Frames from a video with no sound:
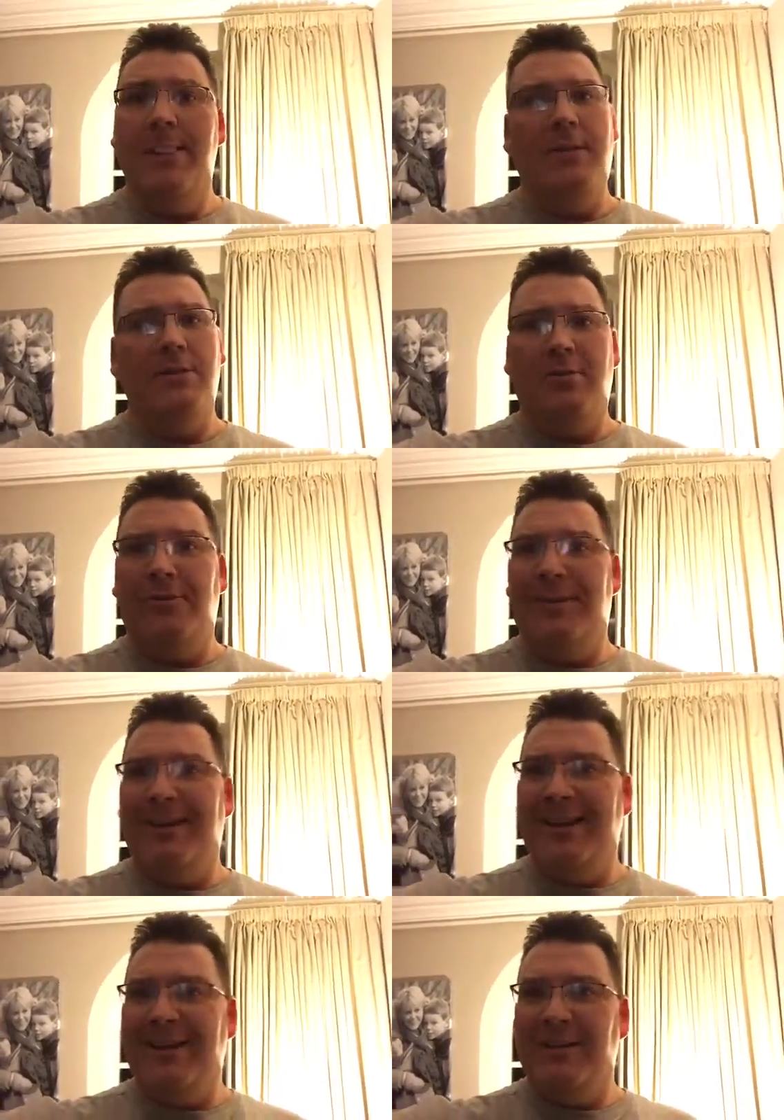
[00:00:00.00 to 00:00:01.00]
Sorry, the
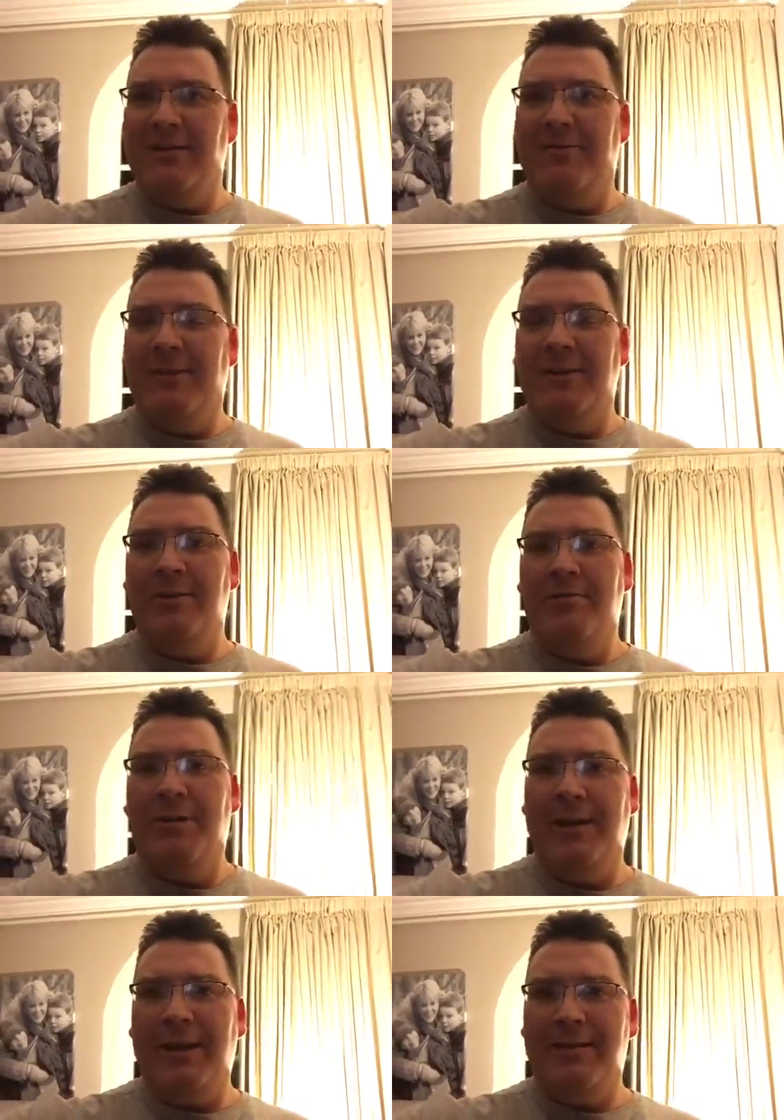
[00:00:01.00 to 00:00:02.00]
lighting's not very good, but
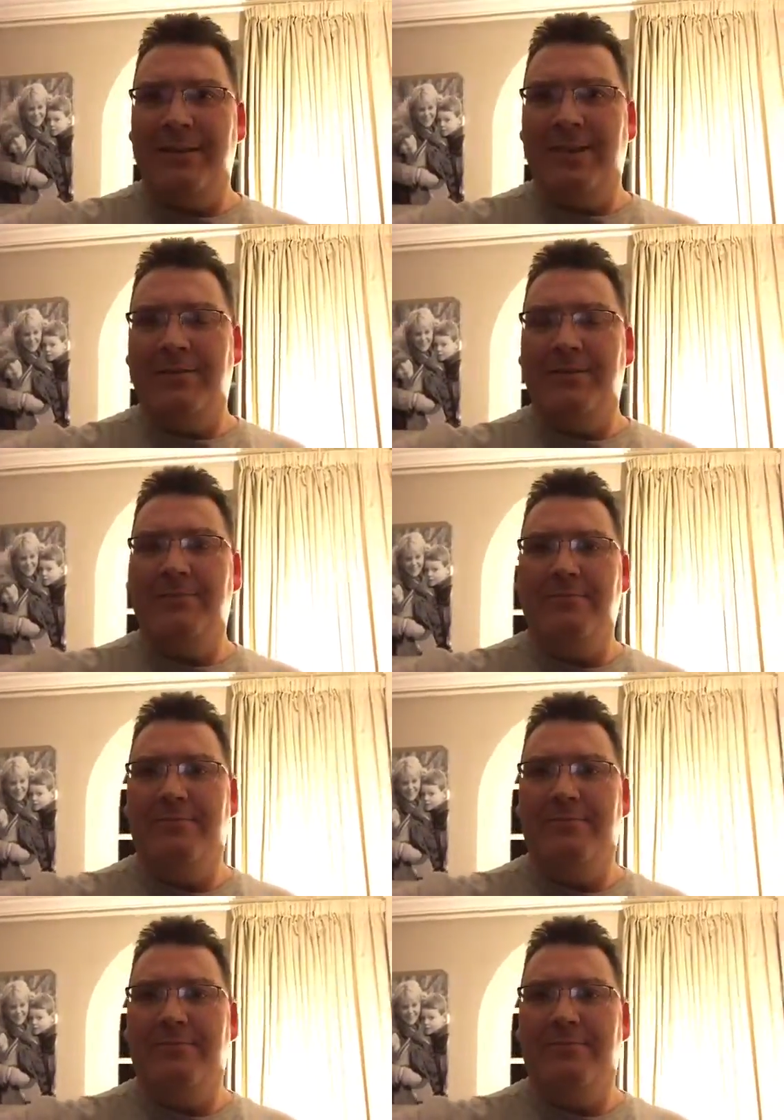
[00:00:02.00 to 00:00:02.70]
like I say, it's